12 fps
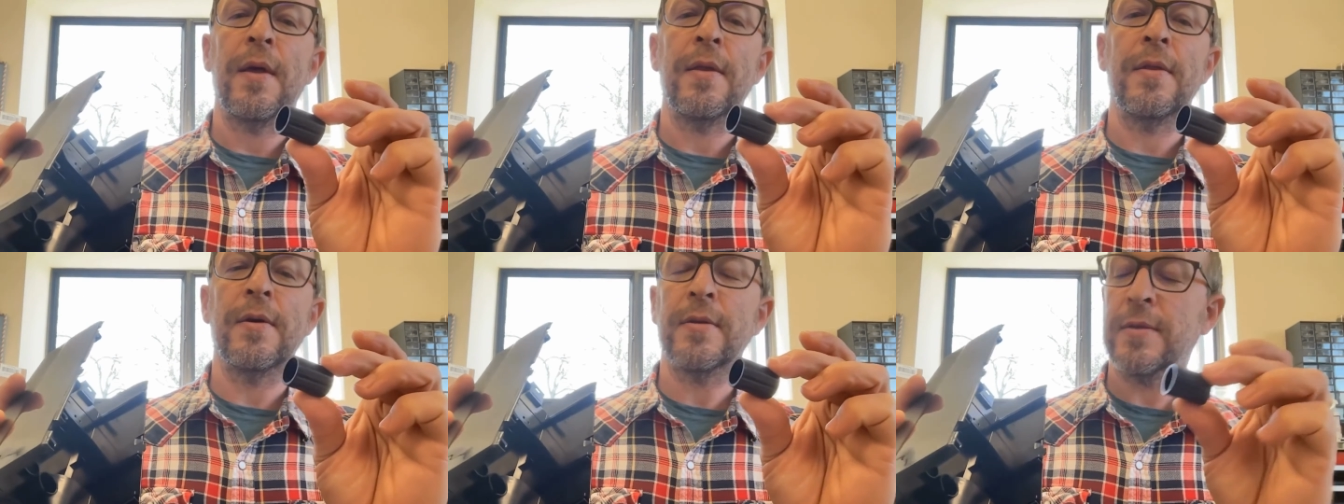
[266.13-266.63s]

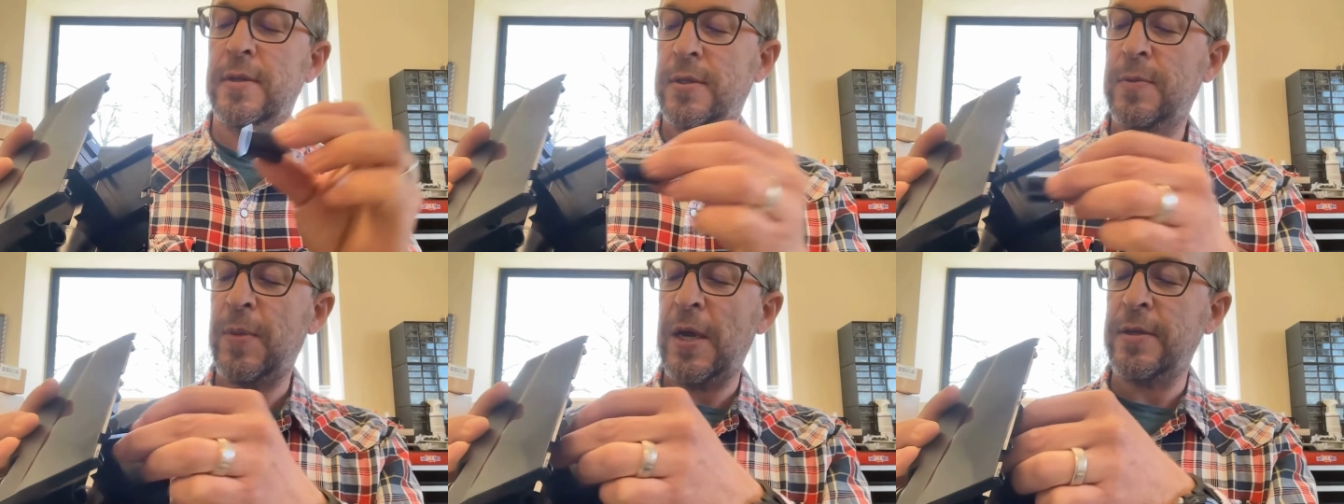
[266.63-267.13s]
There's a
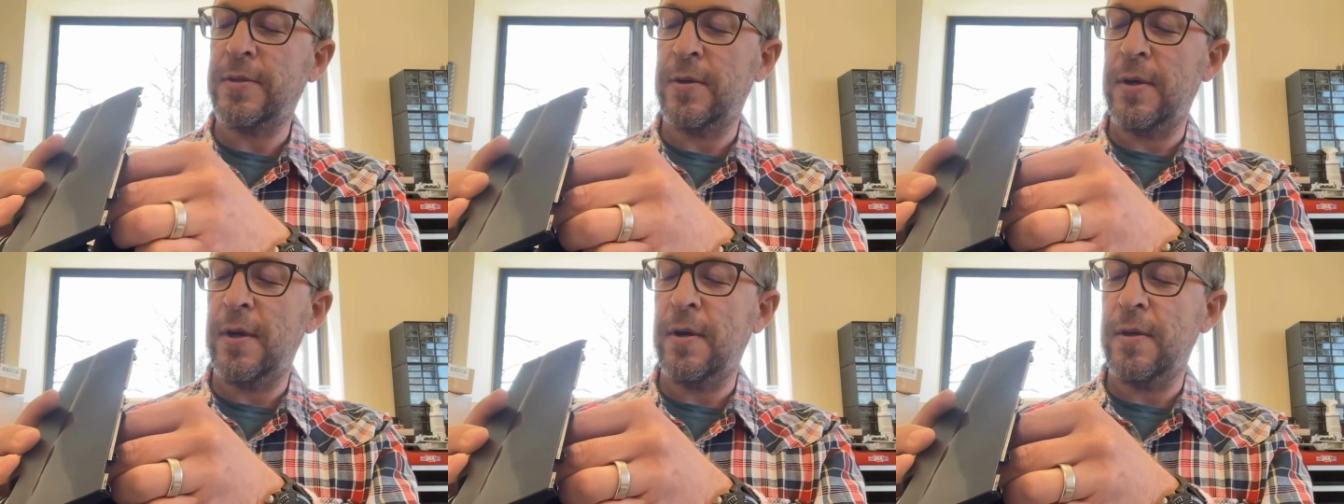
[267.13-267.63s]

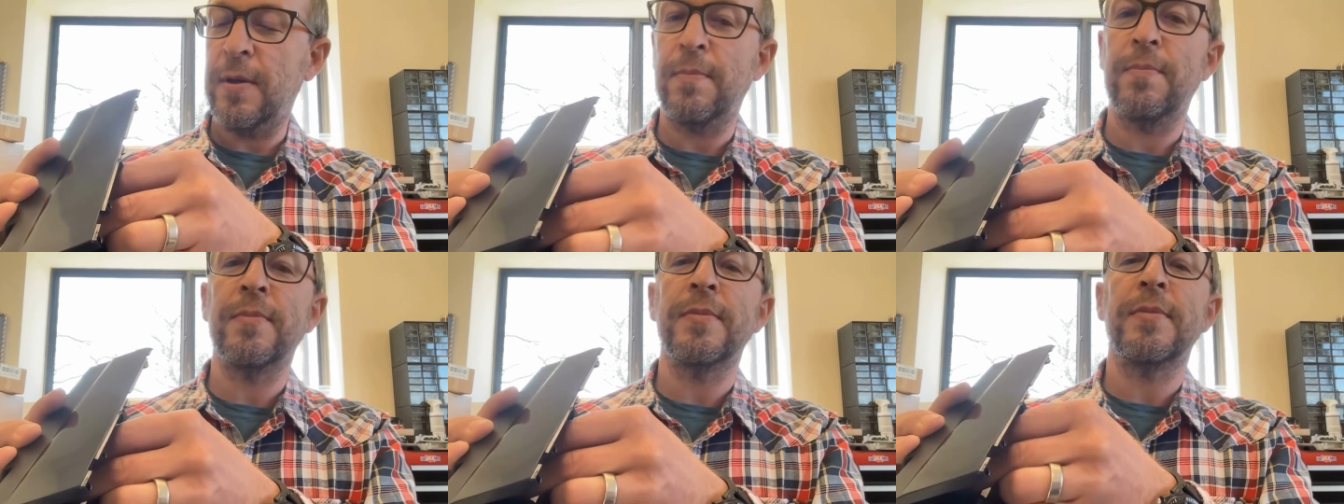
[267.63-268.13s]
spacer here that
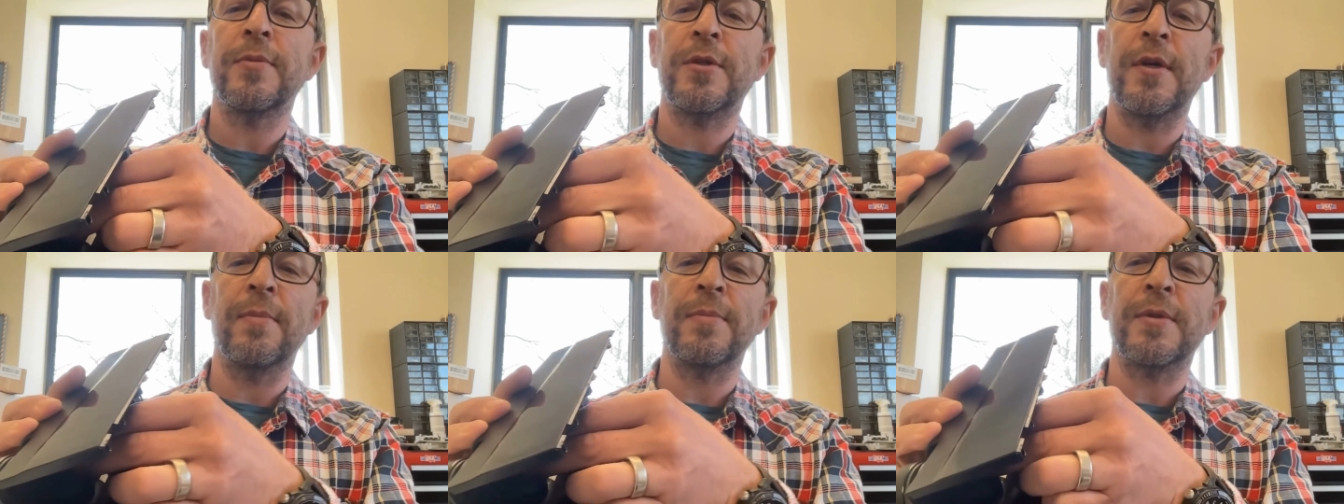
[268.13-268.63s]

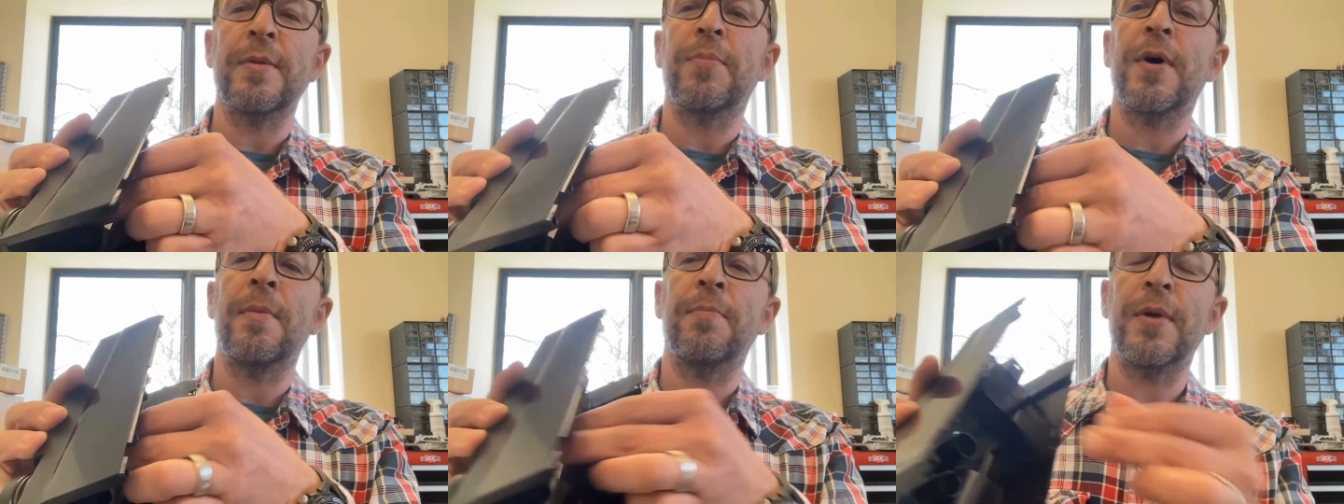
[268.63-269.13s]
shims the
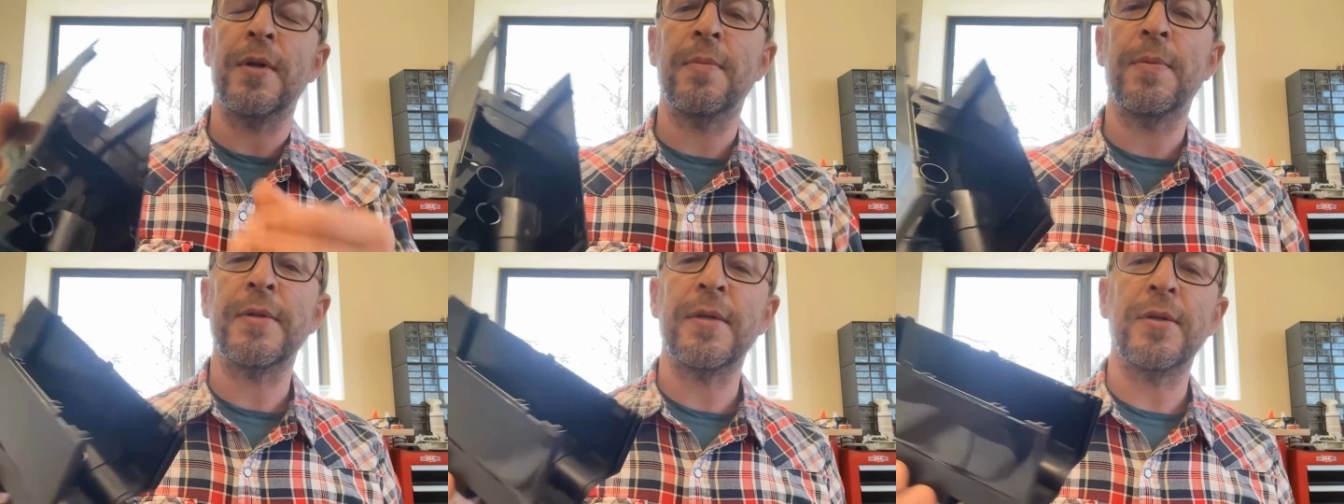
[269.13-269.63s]
pump into
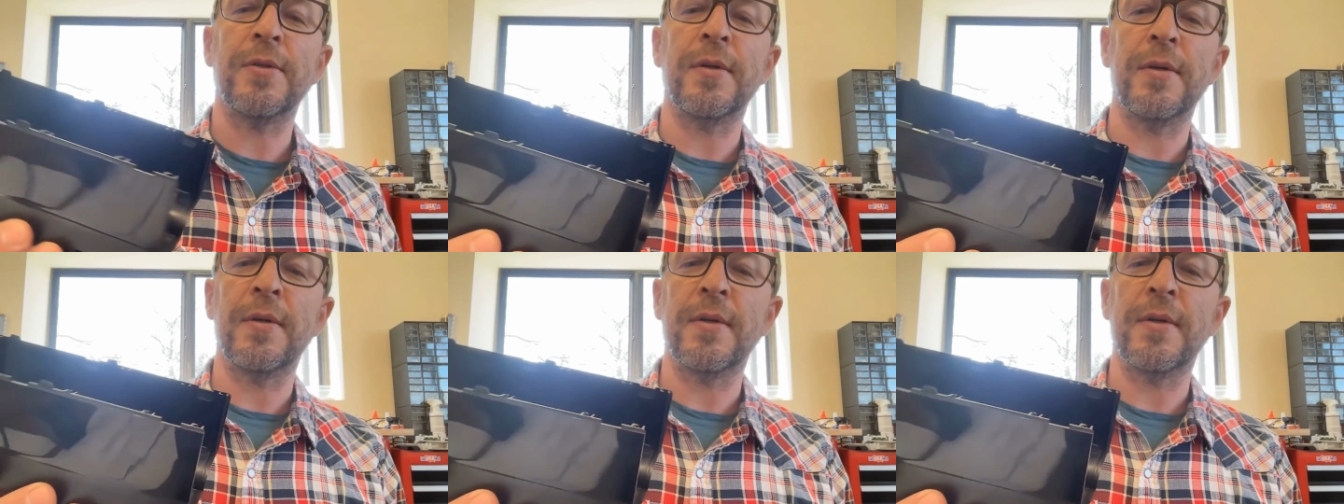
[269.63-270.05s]
position.